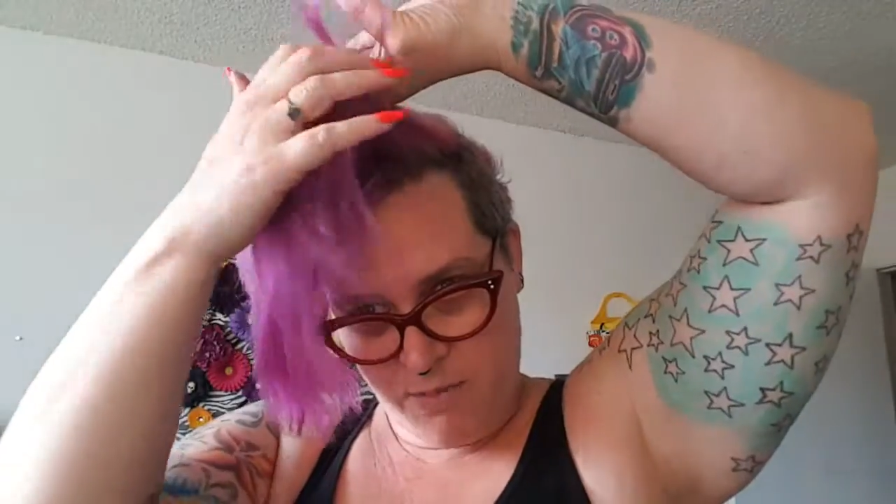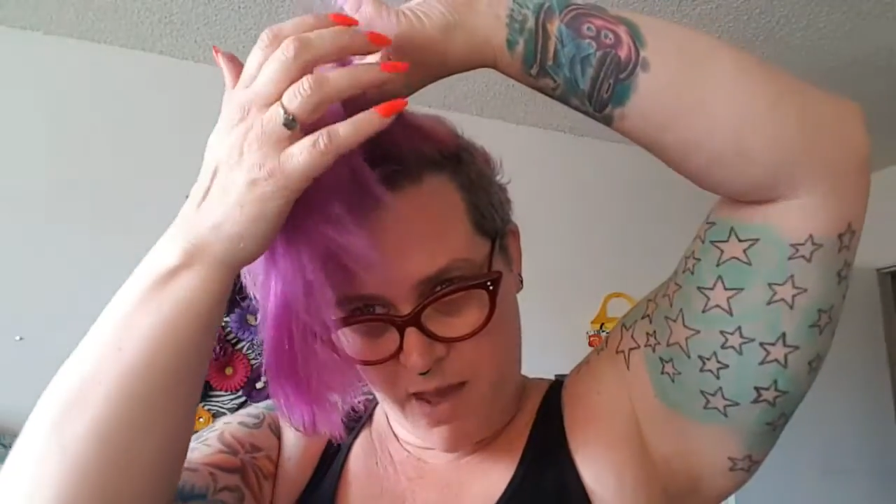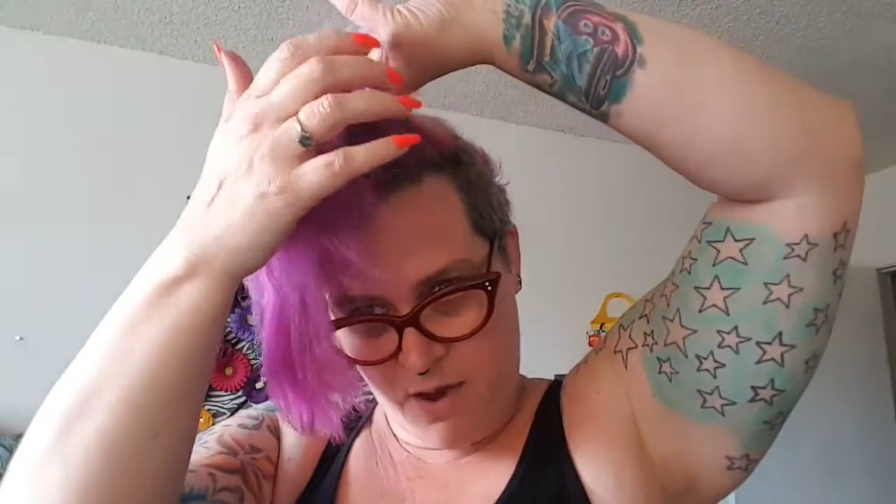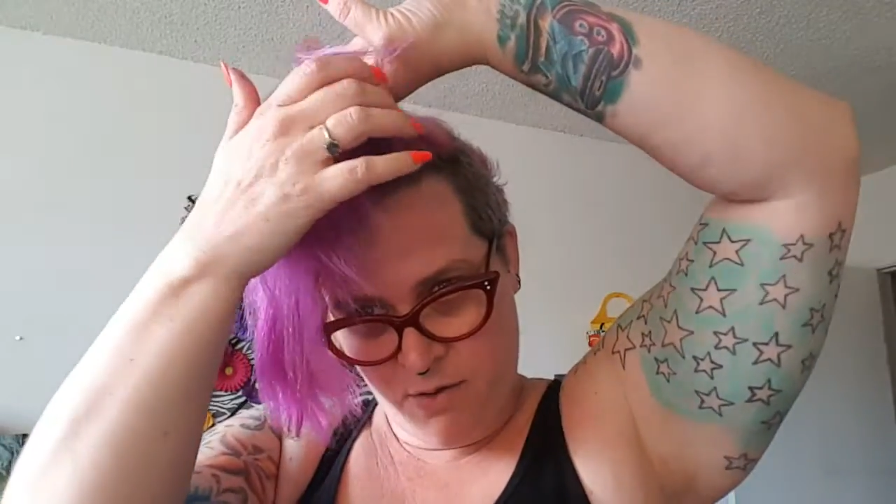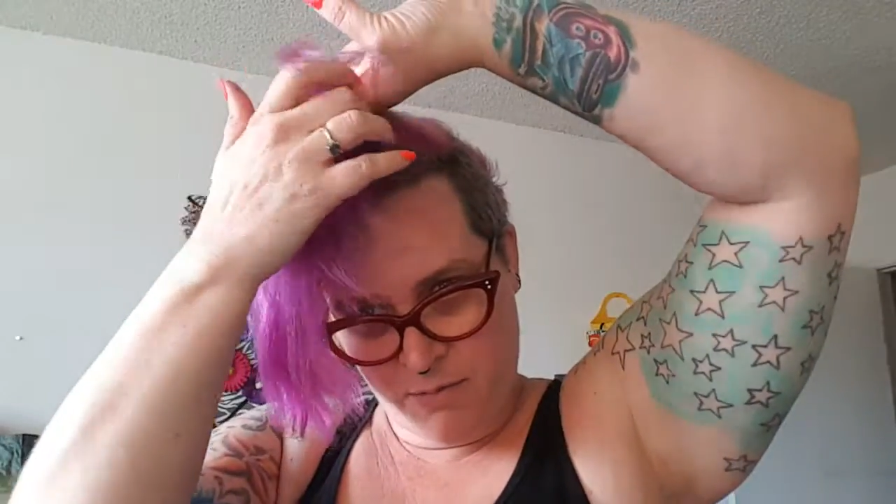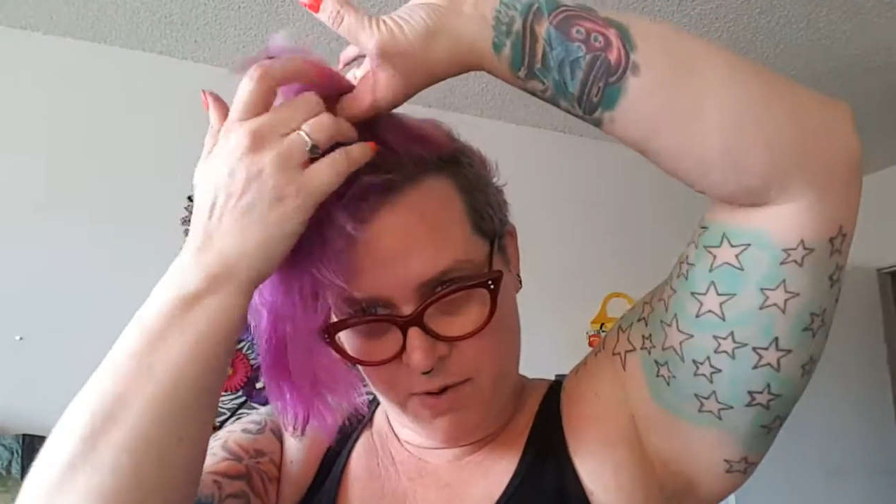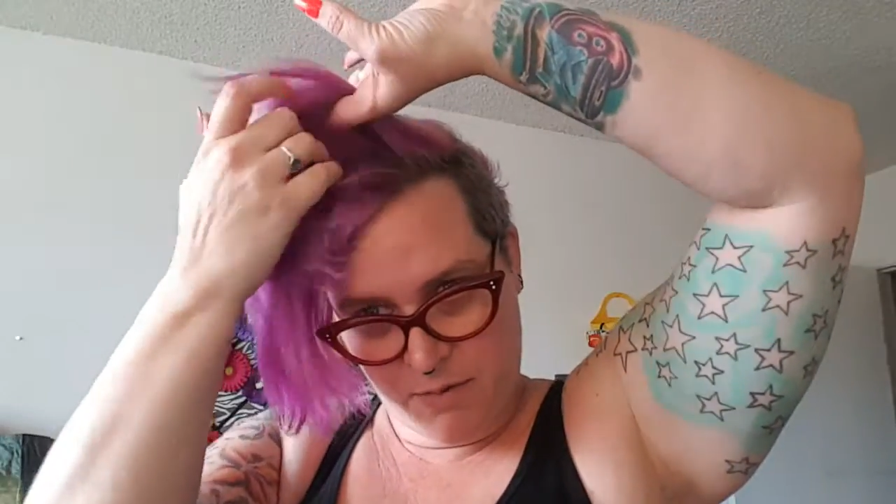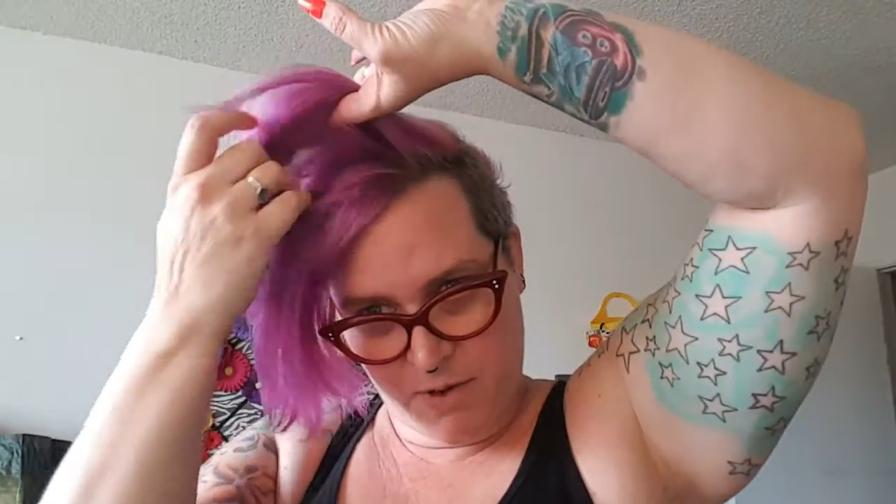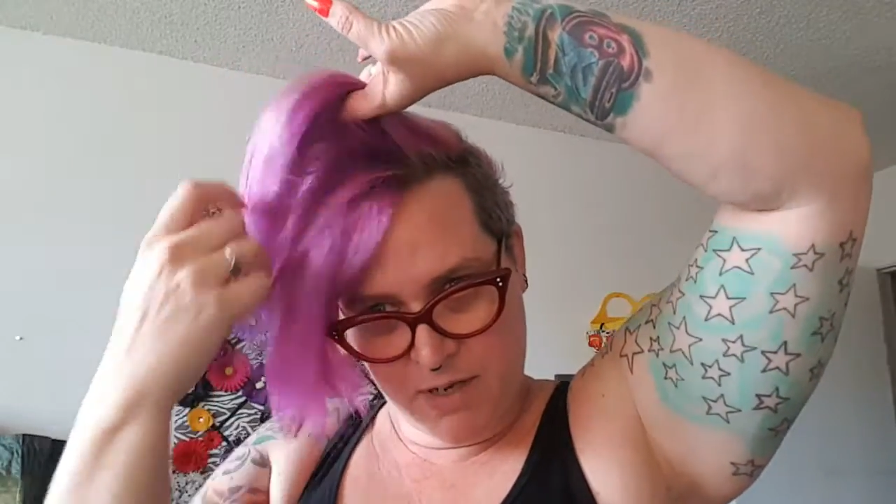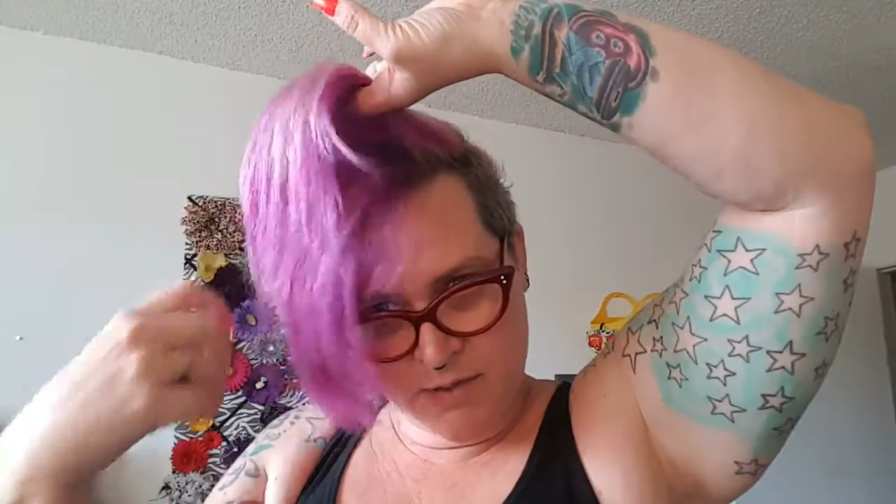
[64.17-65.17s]
about, but I
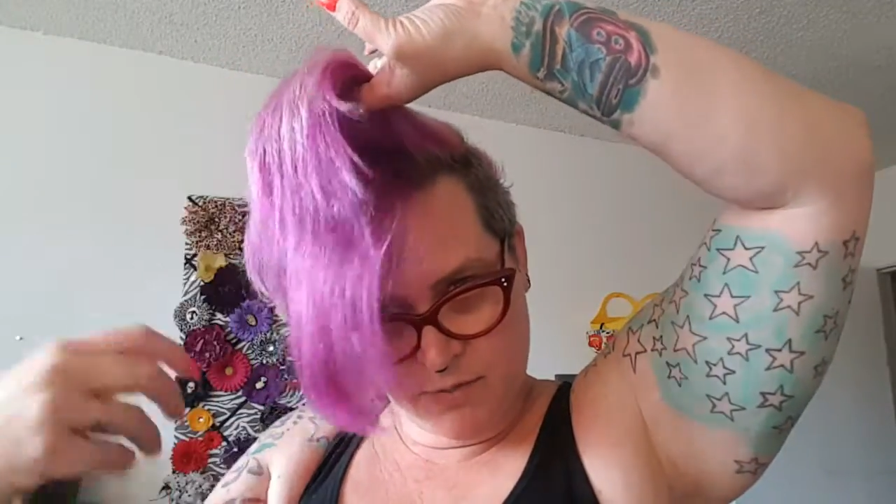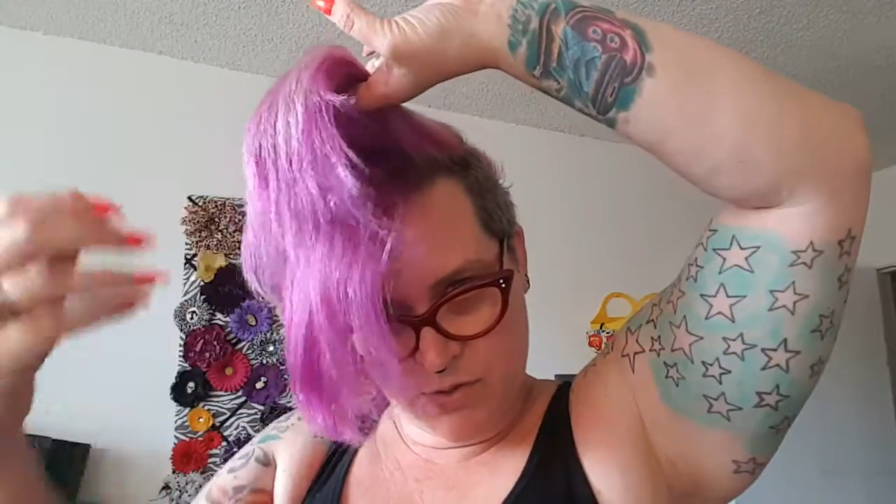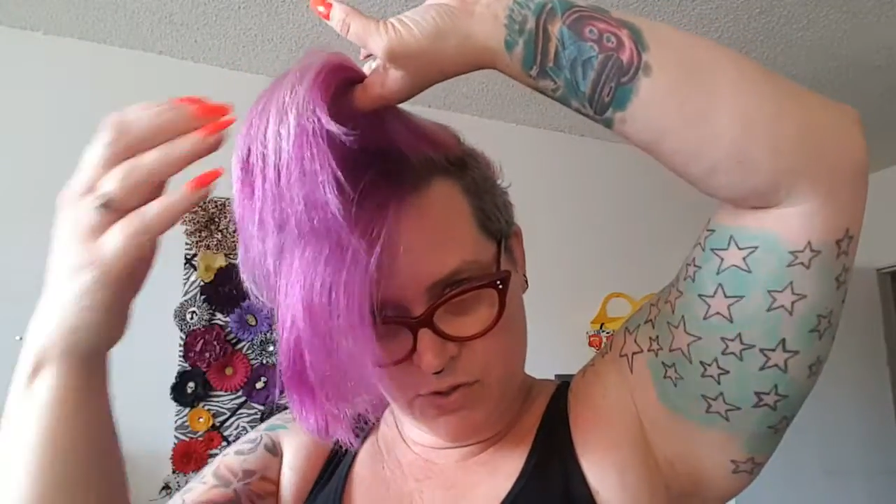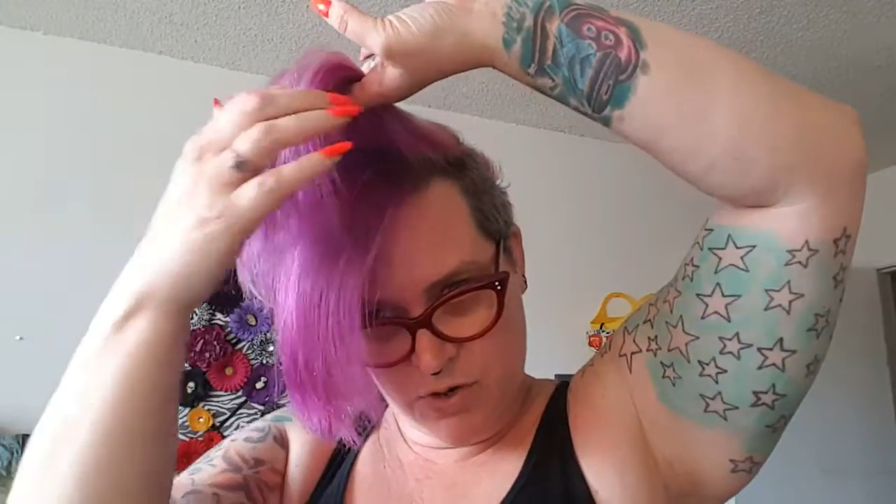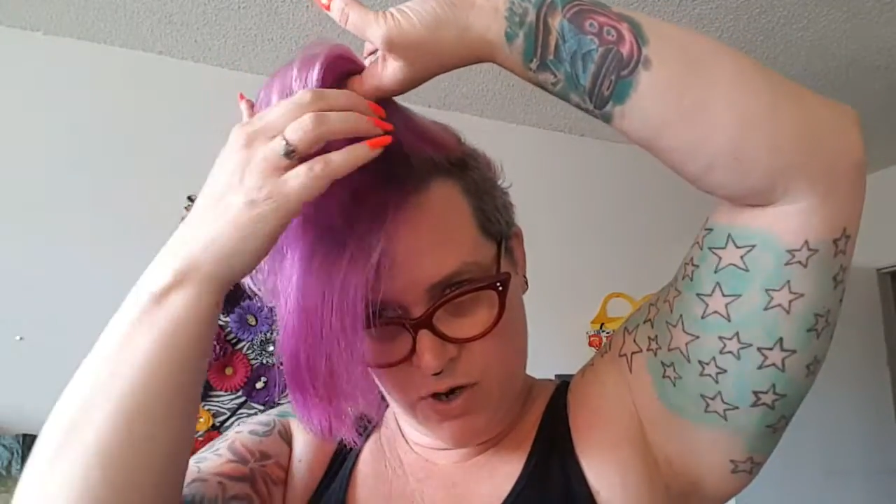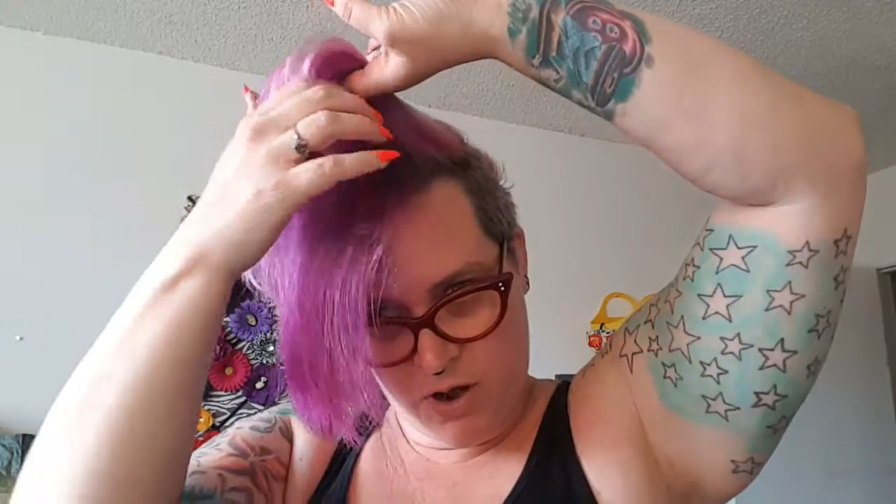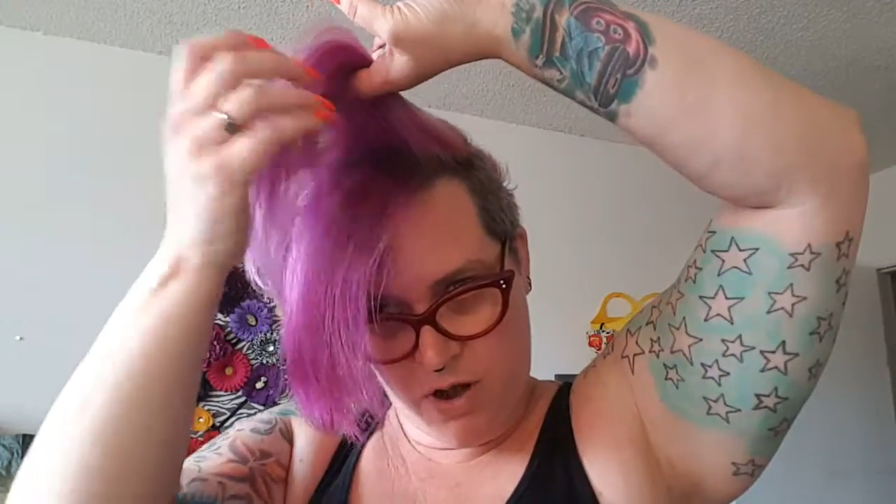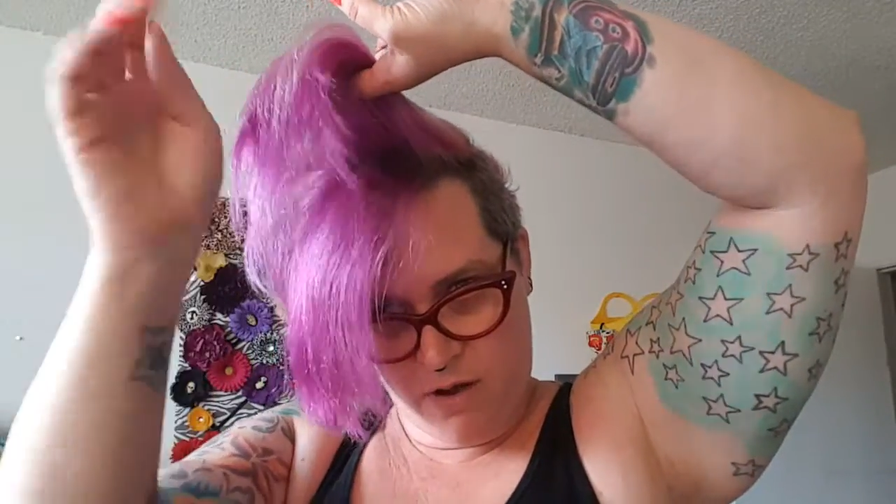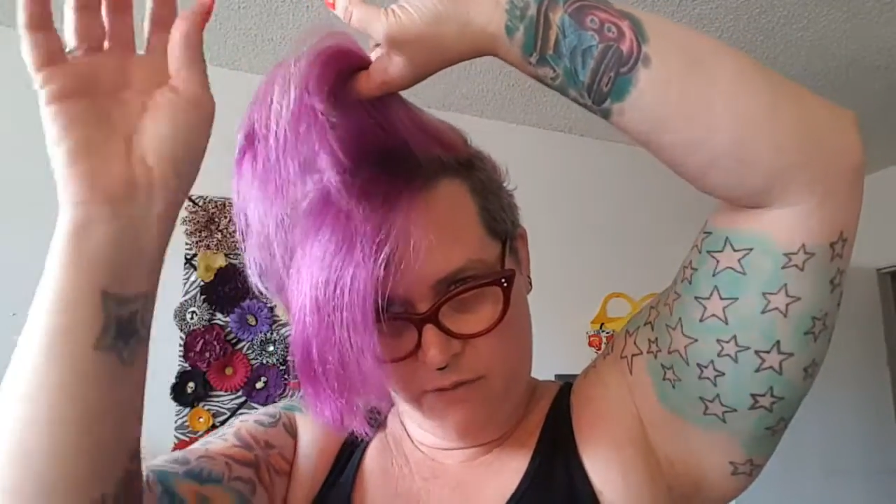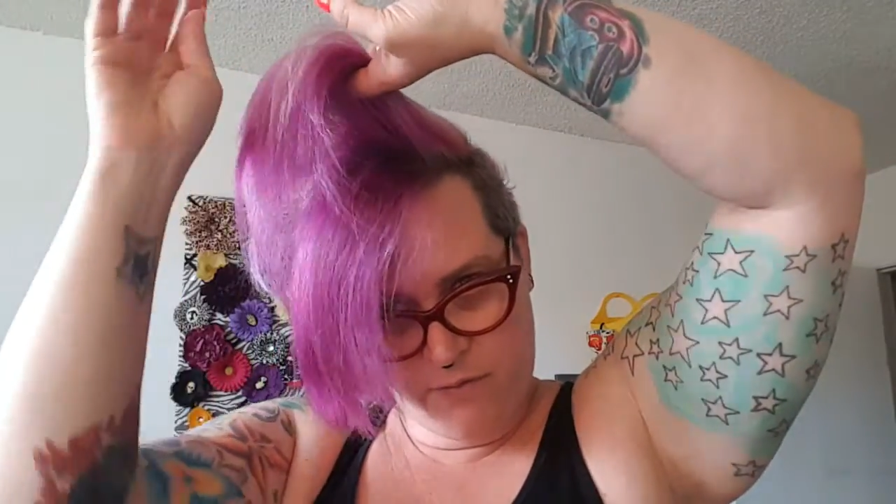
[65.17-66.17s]
might as well start
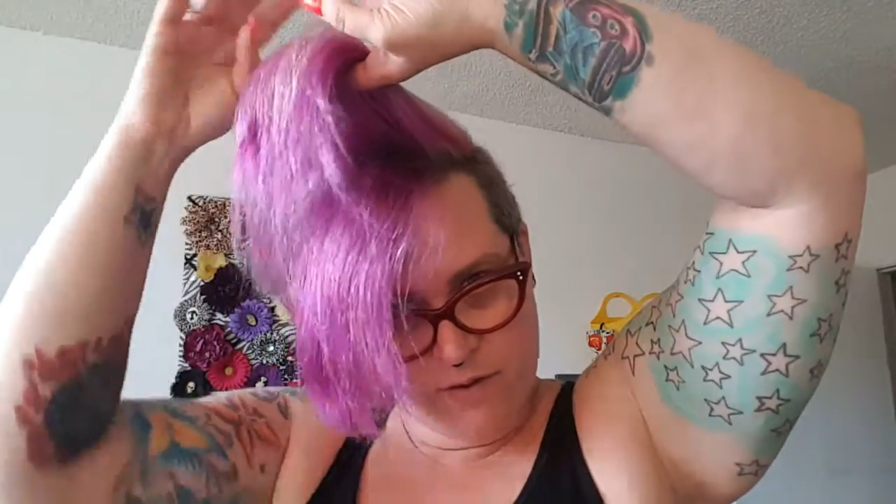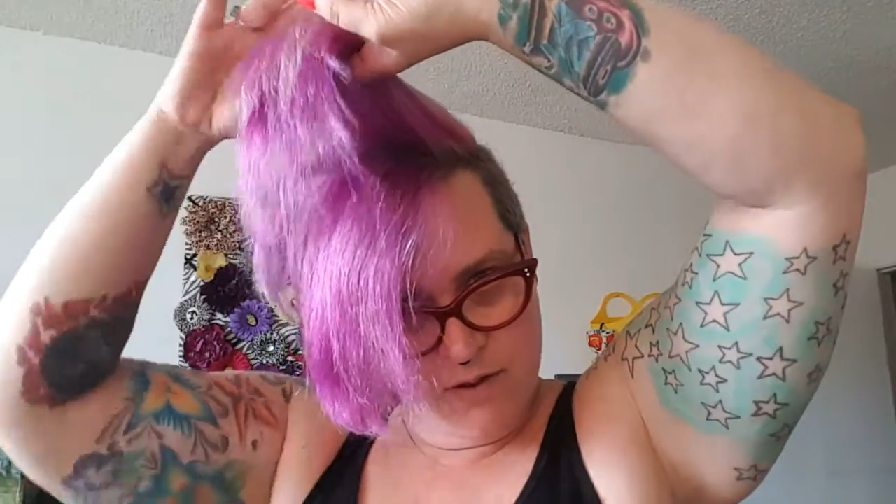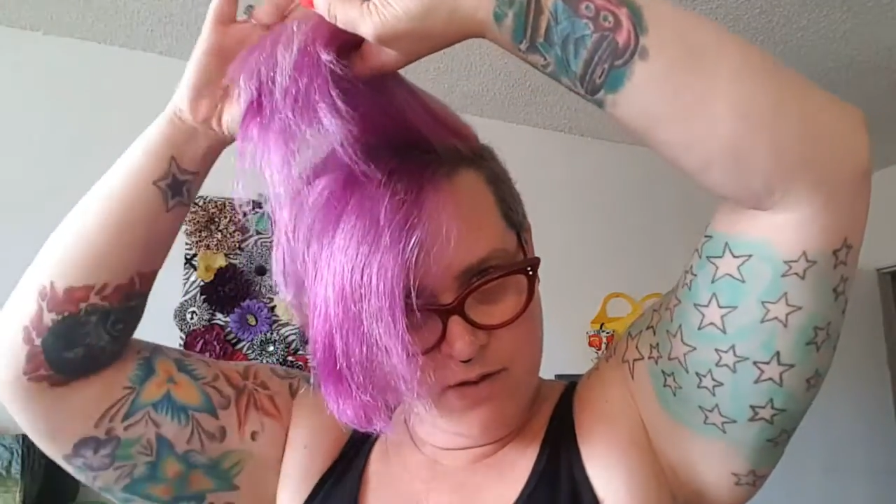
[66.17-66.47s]
off.